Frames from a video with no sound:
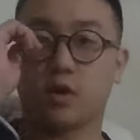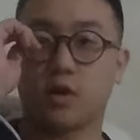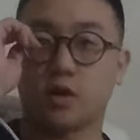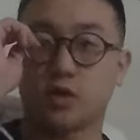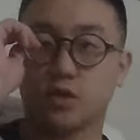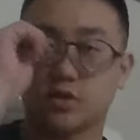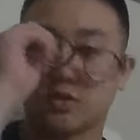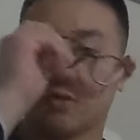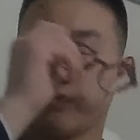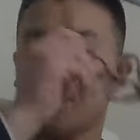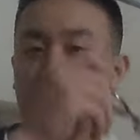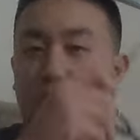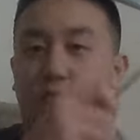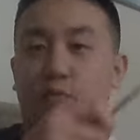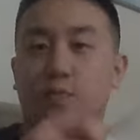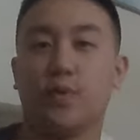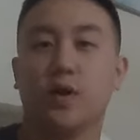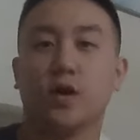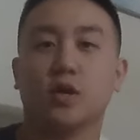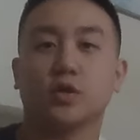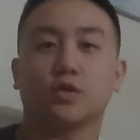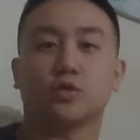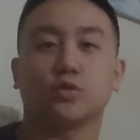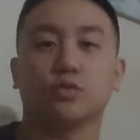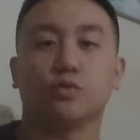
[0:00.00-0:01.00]
So a bit more
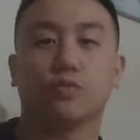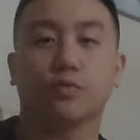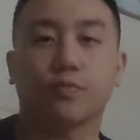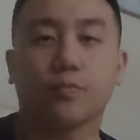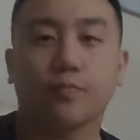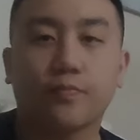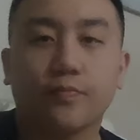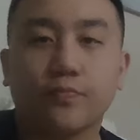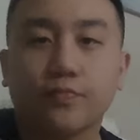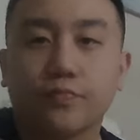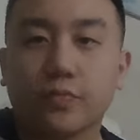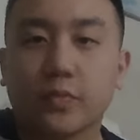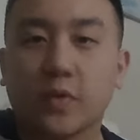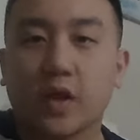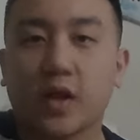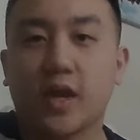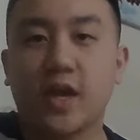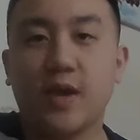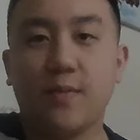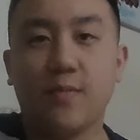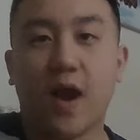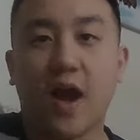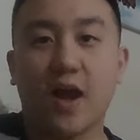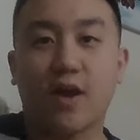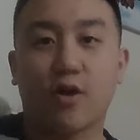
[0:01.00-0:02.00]
personal.
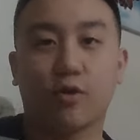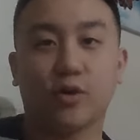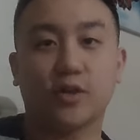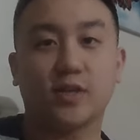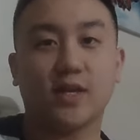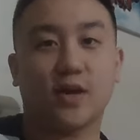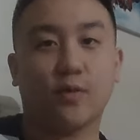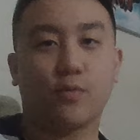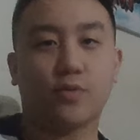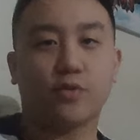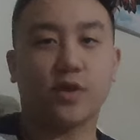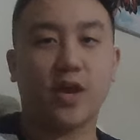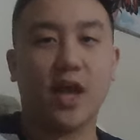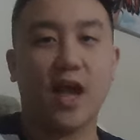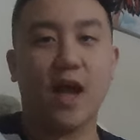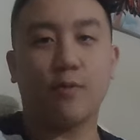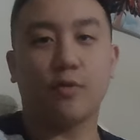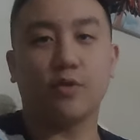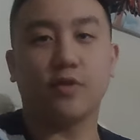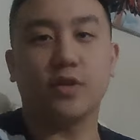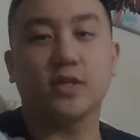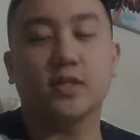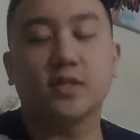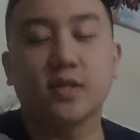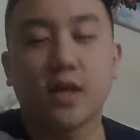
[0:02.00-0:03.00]
Keep eye contact with the camera
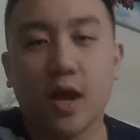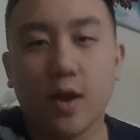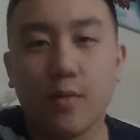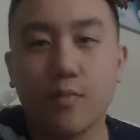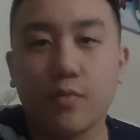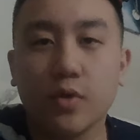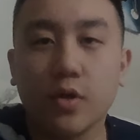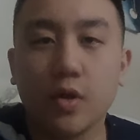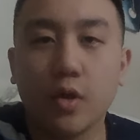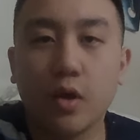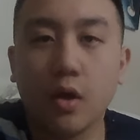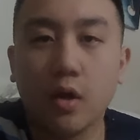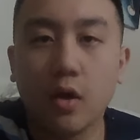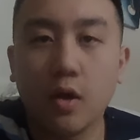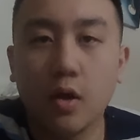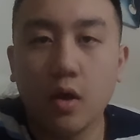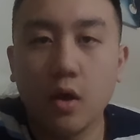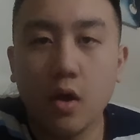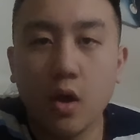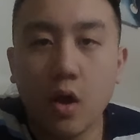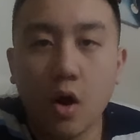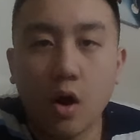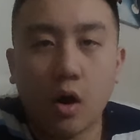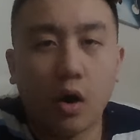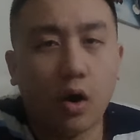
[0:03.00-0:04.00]
this time.
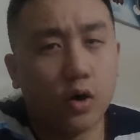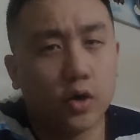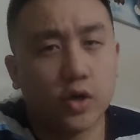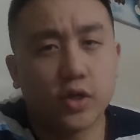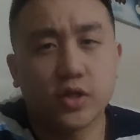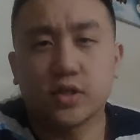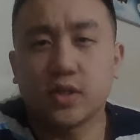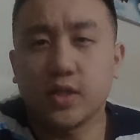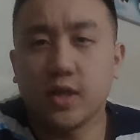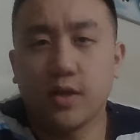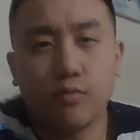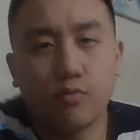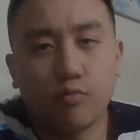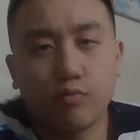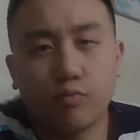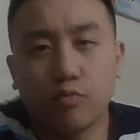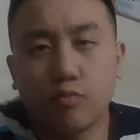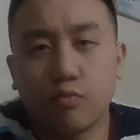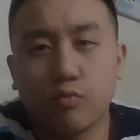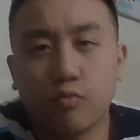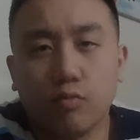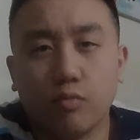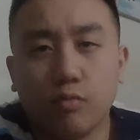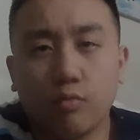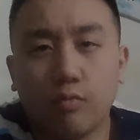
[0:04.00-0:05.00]
Honestly,
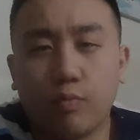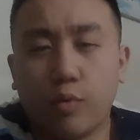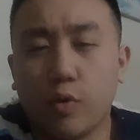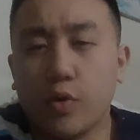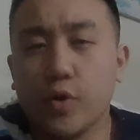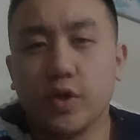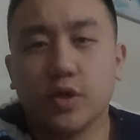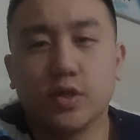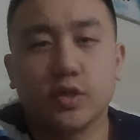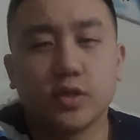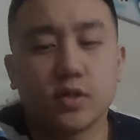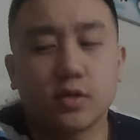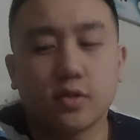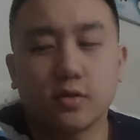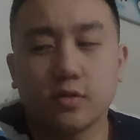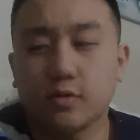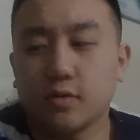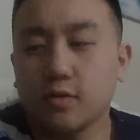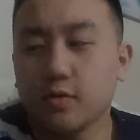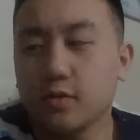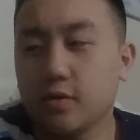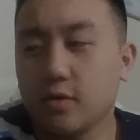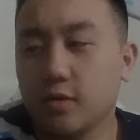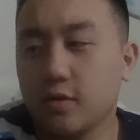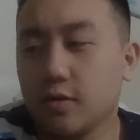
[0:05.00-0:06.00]
boys,
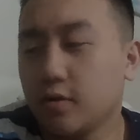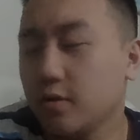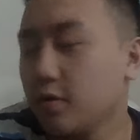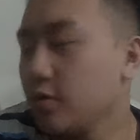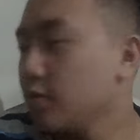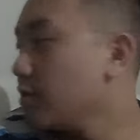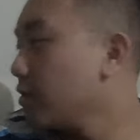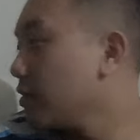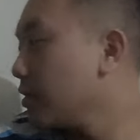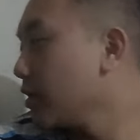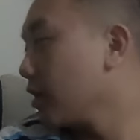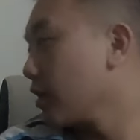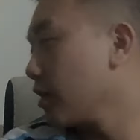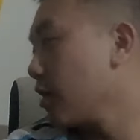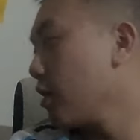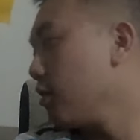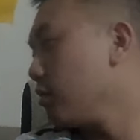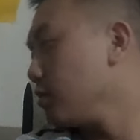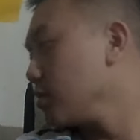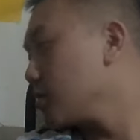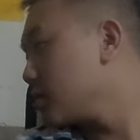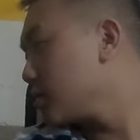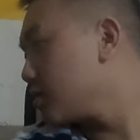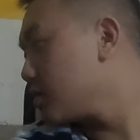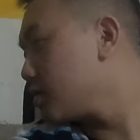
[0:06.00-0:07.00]

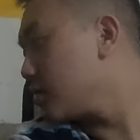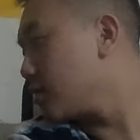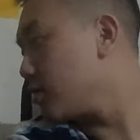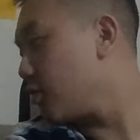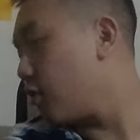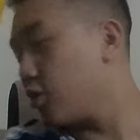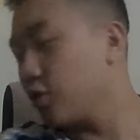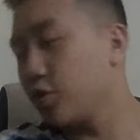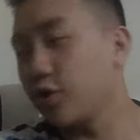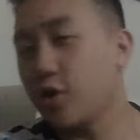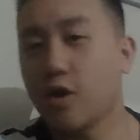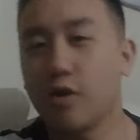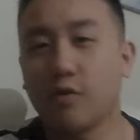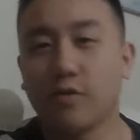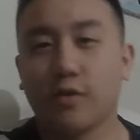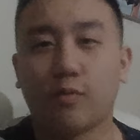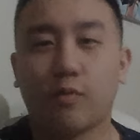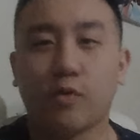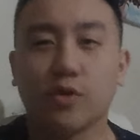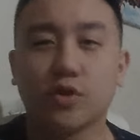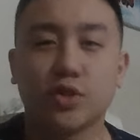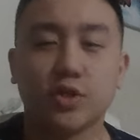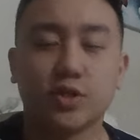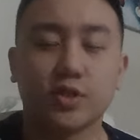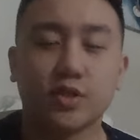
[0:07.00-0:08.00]
girls, an odd girl that
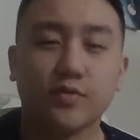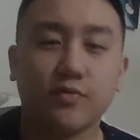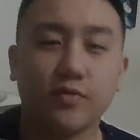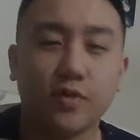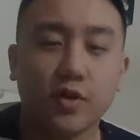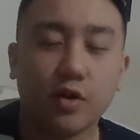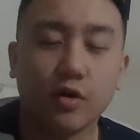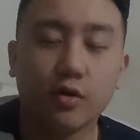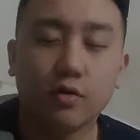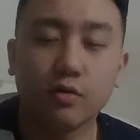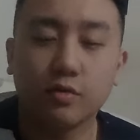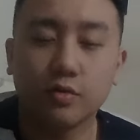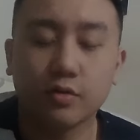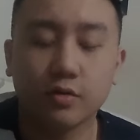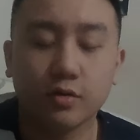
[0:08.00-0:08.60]
watches the video.